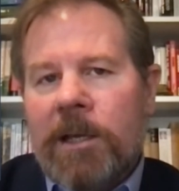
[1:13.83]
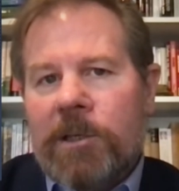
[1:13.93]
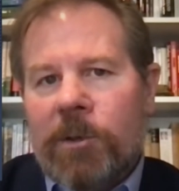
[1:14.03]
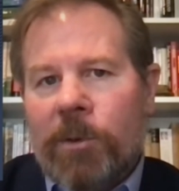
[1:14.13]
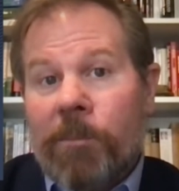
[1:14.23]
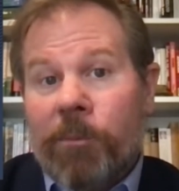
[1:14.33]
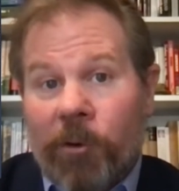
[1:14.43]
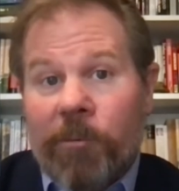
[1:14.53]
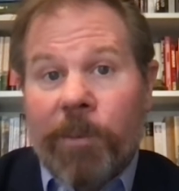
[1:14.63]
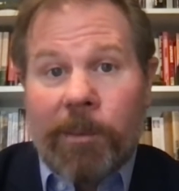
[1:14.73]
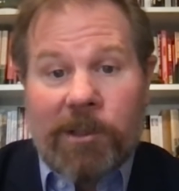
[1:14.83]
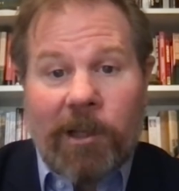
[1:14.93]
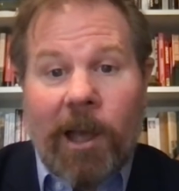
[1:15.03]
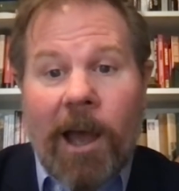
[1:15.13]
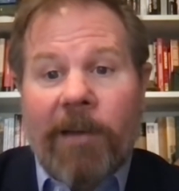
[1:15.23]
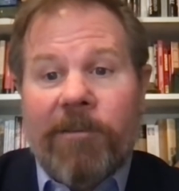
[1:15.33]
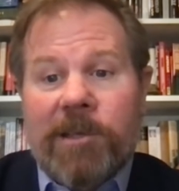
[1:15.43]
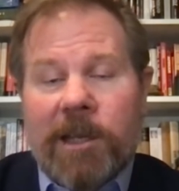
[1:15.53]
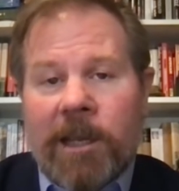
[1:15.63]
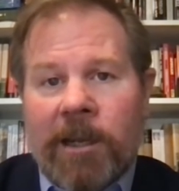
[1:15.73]
to improve people's
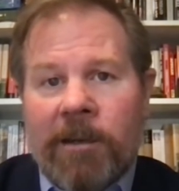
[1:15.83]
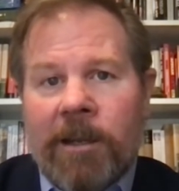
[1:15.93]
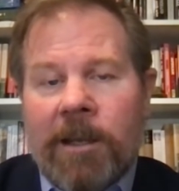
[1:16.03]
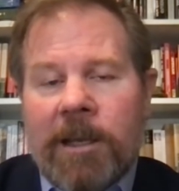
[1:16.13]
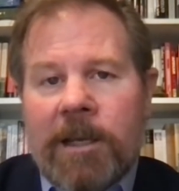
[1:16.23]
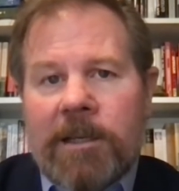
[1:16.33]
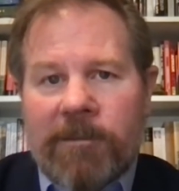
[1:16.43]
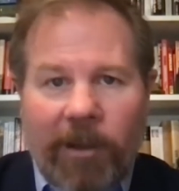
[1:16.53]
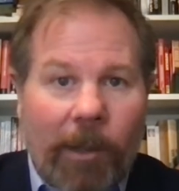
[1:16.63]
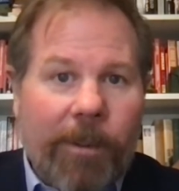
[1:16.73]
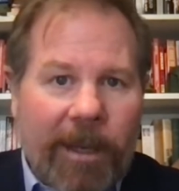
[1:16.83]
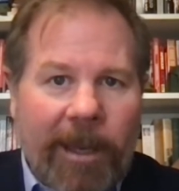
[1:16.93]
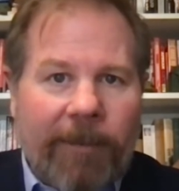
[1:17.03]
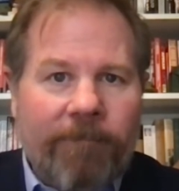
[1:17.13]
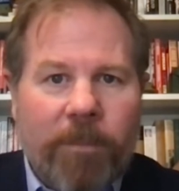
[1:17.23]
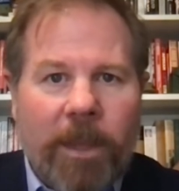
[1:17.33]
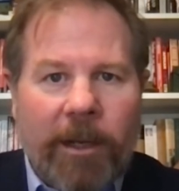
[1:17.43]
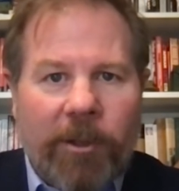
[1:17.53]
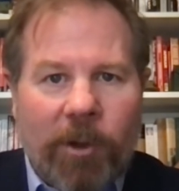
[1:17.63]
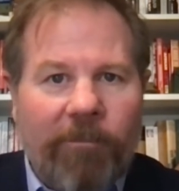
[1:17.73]
lives in developing
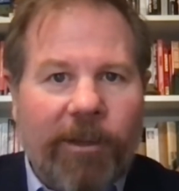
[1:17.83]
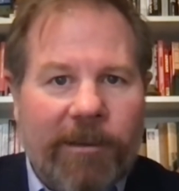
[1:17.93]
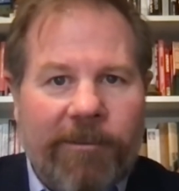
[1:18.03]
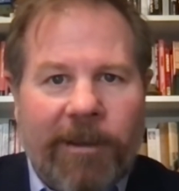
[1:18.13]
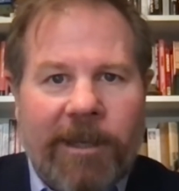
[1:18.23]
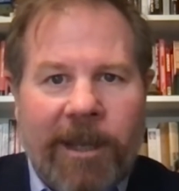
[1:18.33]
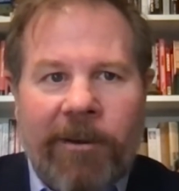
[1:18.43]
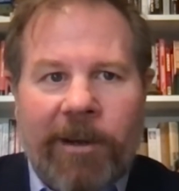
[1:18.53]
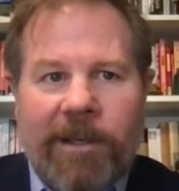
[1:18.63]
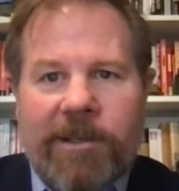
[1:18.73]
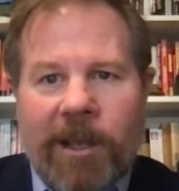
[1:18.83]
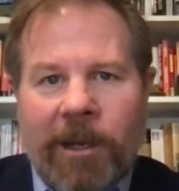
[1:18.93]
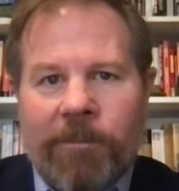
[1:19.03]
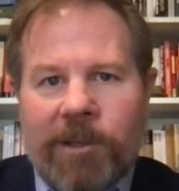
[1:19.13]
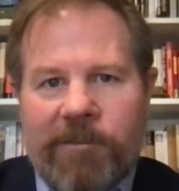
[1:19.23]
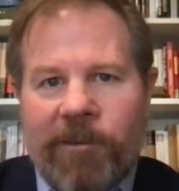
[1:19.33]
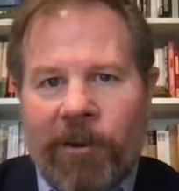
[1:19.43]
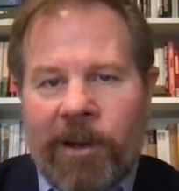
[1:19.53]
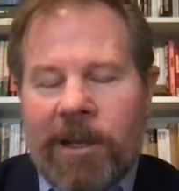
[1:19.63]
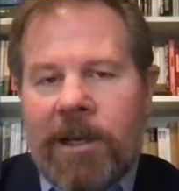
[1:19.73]
and conflict affected areas. And I'm just
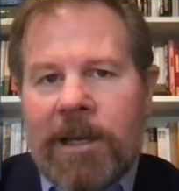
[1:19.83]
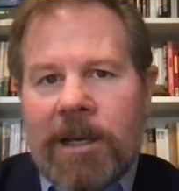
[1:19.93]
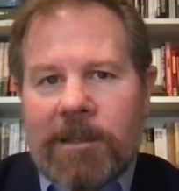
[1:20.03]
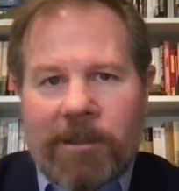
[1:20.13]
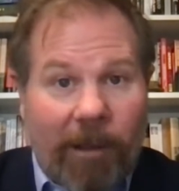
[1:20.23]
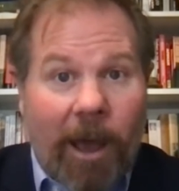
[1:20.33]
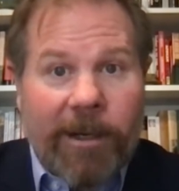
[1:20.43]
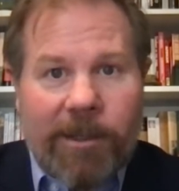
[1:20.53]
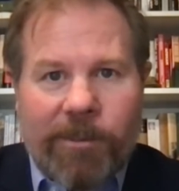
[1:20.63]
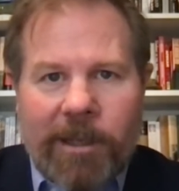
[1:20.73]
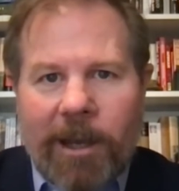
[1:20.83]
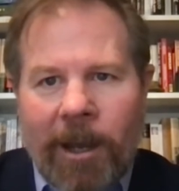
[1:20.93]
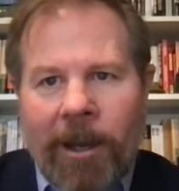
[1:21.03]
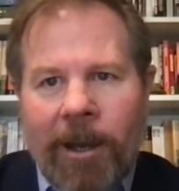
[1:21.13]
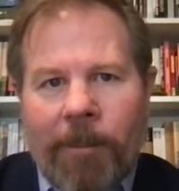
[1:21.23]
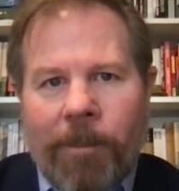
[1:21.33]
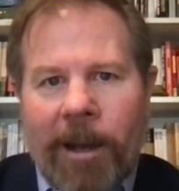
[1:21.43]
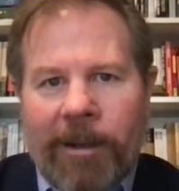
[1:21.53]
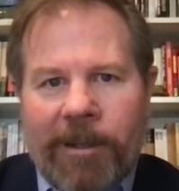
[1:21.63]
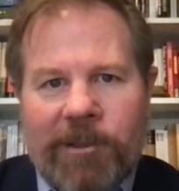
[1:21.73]
very delighted to be a
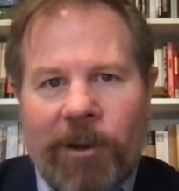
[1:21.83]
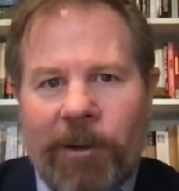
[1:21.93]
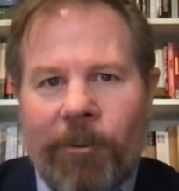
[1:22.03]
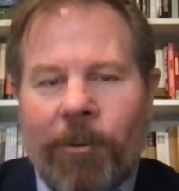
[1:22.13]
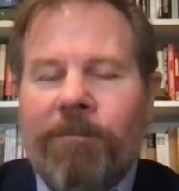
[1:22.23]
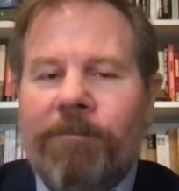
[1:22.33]
part of this great group.